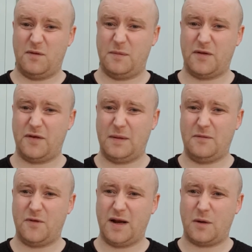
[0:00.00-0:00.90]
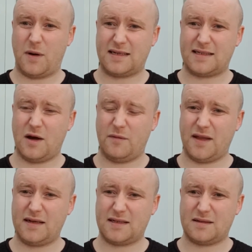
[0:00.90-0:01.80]
been really quite set up for
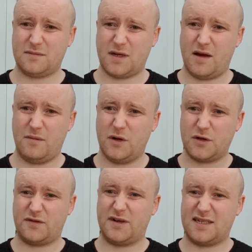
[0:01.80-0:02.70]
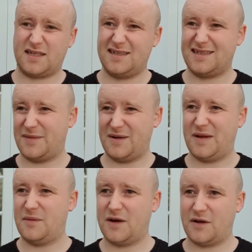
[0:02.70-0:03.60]
this. Us, for instance, I
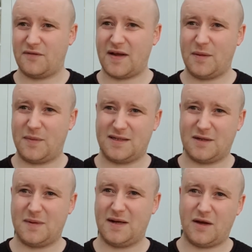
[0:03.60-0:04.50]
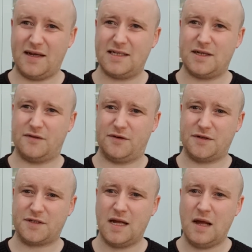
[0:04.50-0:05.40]
mean, we're not developing, so it'd be a lot easier for
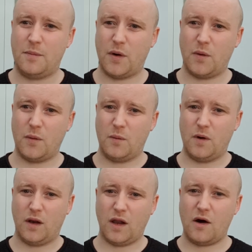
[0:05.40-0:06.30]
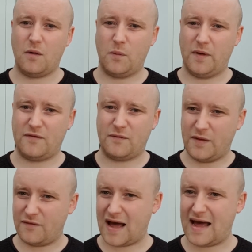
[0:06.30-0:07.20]
us. But
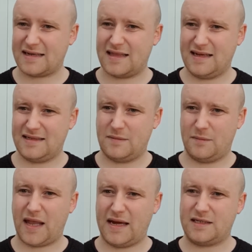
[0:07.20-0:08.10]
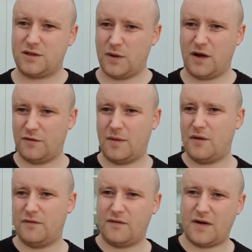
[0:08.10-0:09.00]
we've had things in place to work from
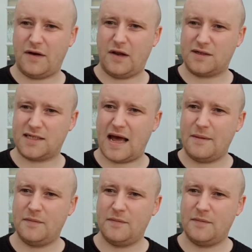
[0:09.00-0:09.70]
home for a very long time.